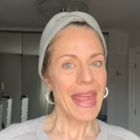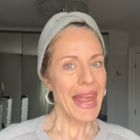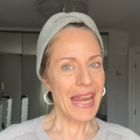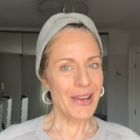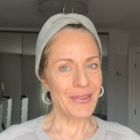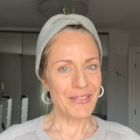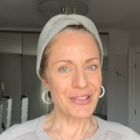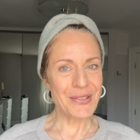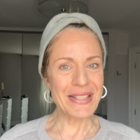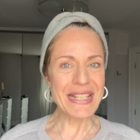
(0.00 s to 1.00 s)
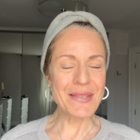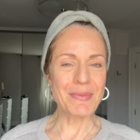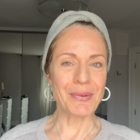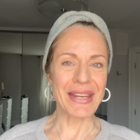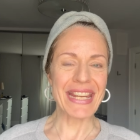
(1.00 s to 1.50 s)
Hello everyone, it's
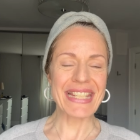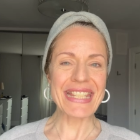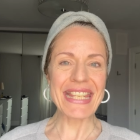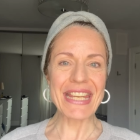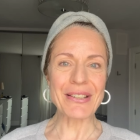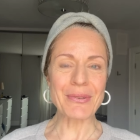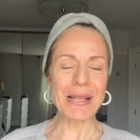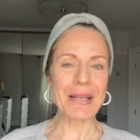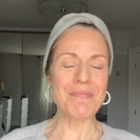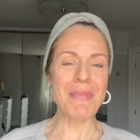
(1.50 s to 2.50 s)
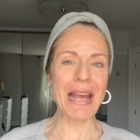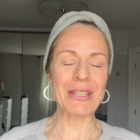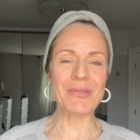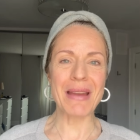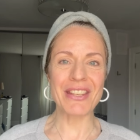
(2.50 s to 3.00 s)
Maria here. Welcome back
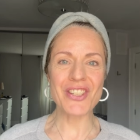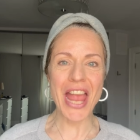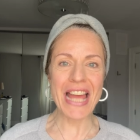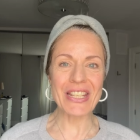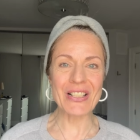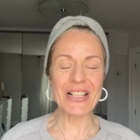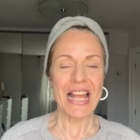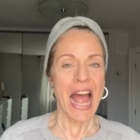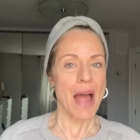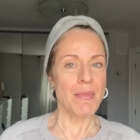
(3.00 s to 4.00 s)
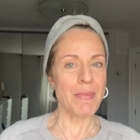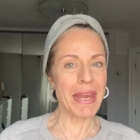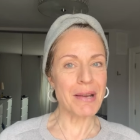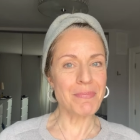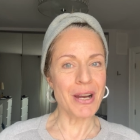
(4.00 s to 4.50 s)
to my channel. I'm a
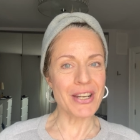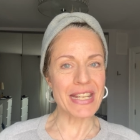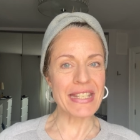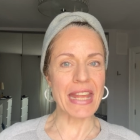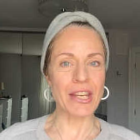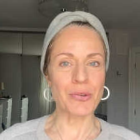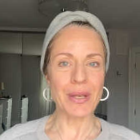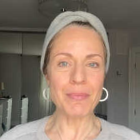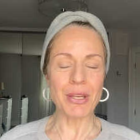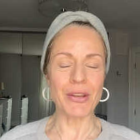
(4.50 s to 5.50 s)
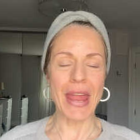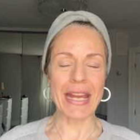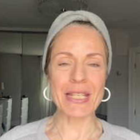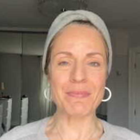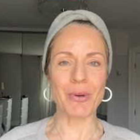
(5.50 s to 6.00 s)
makeup artist and green beauty
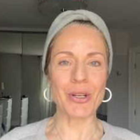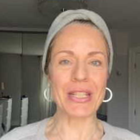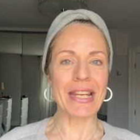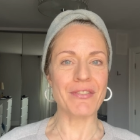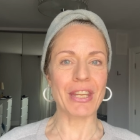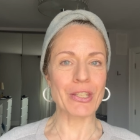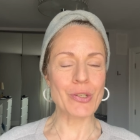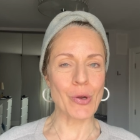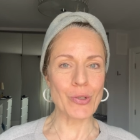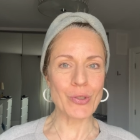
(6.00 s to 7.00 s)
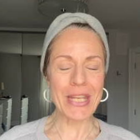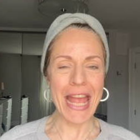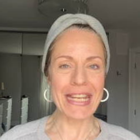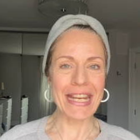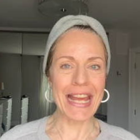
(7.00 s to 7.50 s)
expert living in Toronto,
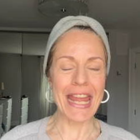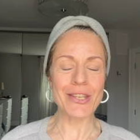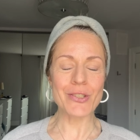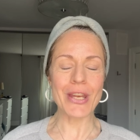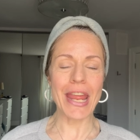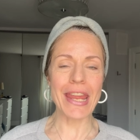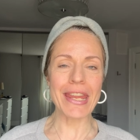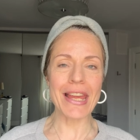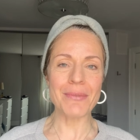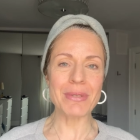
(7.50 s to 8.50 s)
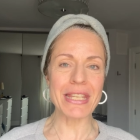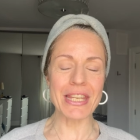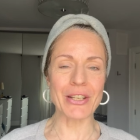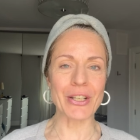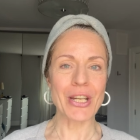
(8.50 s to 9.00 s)
Canada. And today I'm
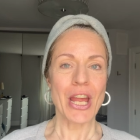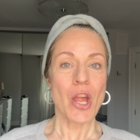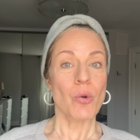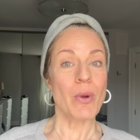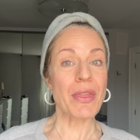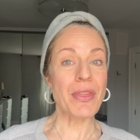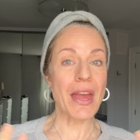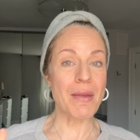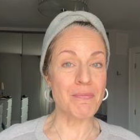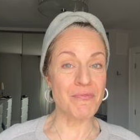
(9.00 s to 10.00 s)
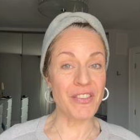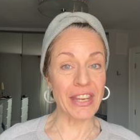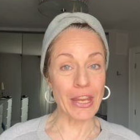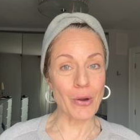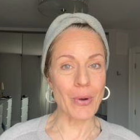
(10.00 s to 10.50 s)
here with a
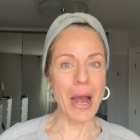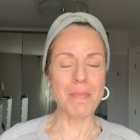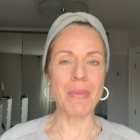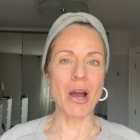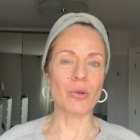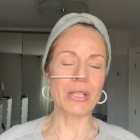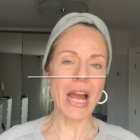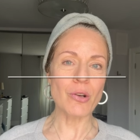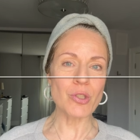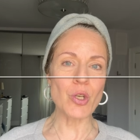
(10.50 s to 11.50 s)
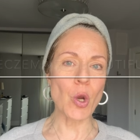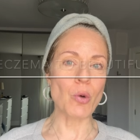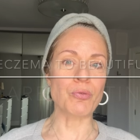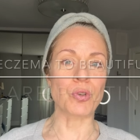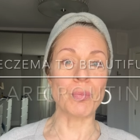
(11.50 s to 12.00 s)
video about how to
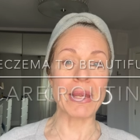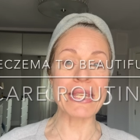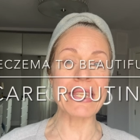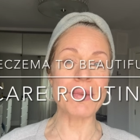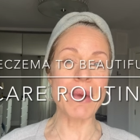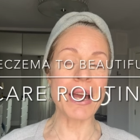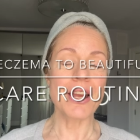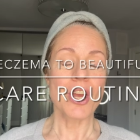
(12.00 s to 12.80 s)
go from eczema